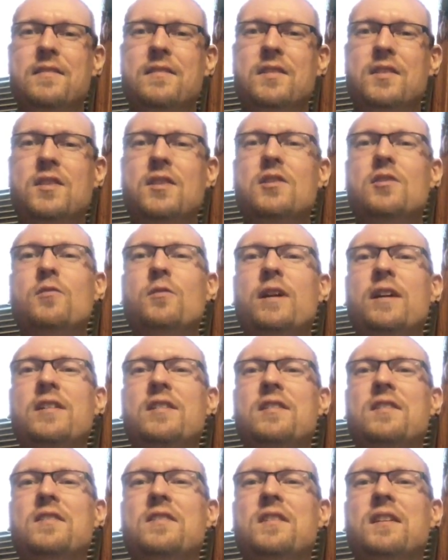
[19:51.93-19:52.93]

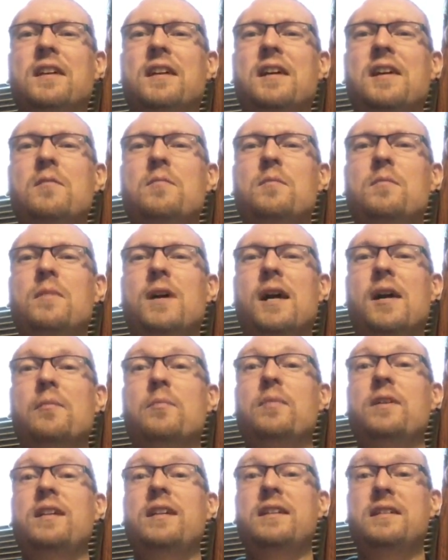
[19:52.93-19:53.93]
situations that come
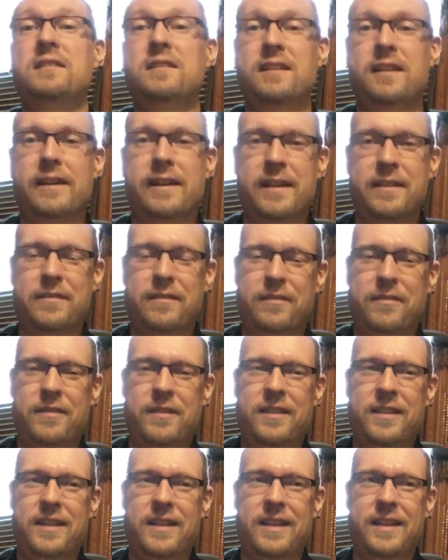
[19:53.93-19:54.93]
up in life,
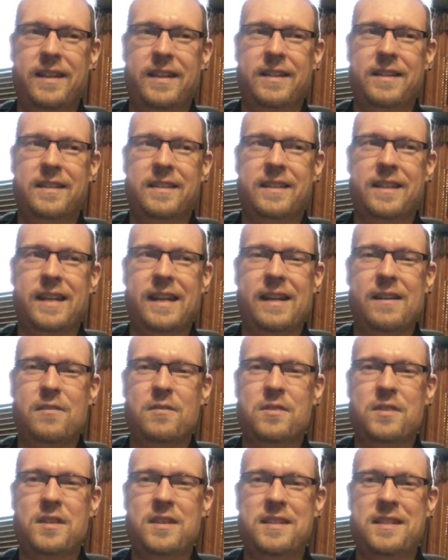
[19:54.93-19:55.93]
and
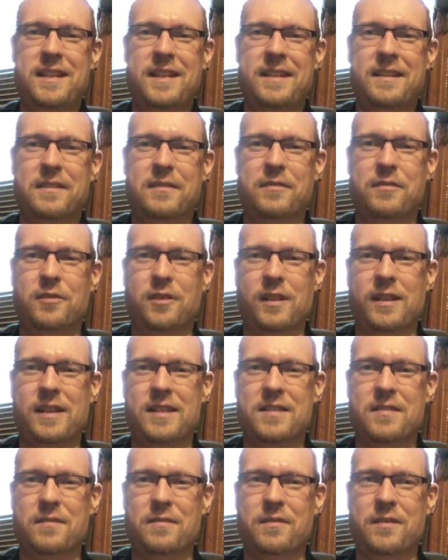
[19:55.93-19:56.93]
how Satanic
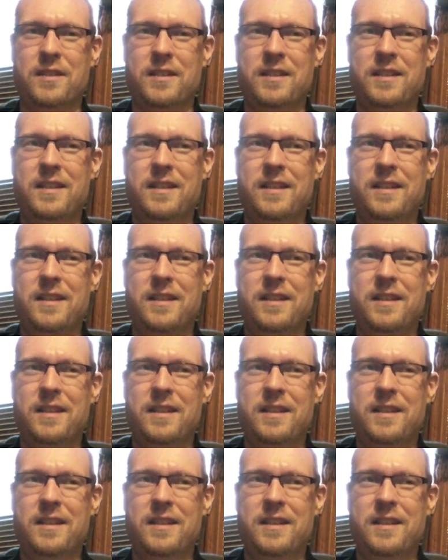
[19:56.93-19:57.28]
philosophy